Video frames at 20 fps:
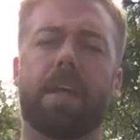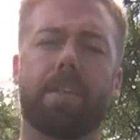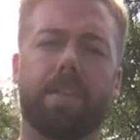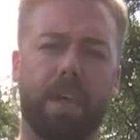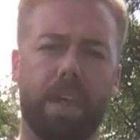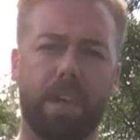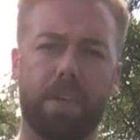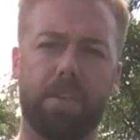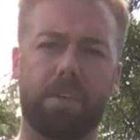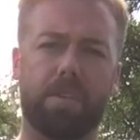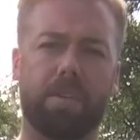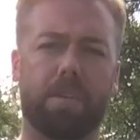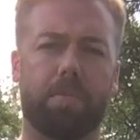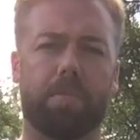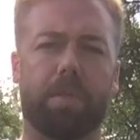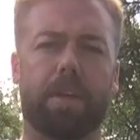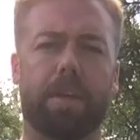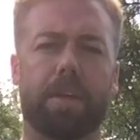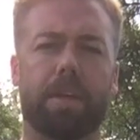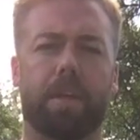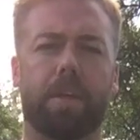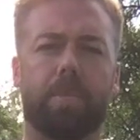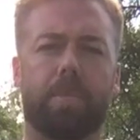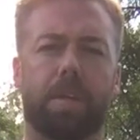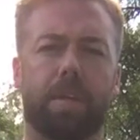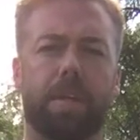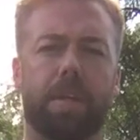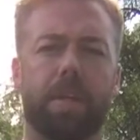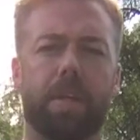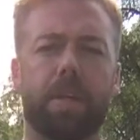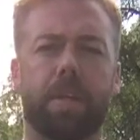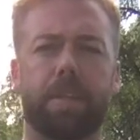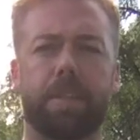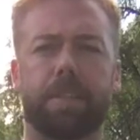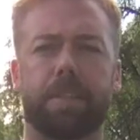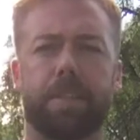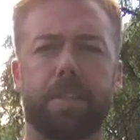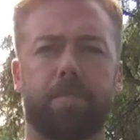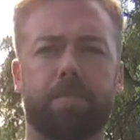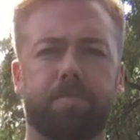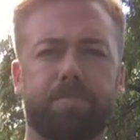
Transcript: Thank you so much. I appreciate you listening.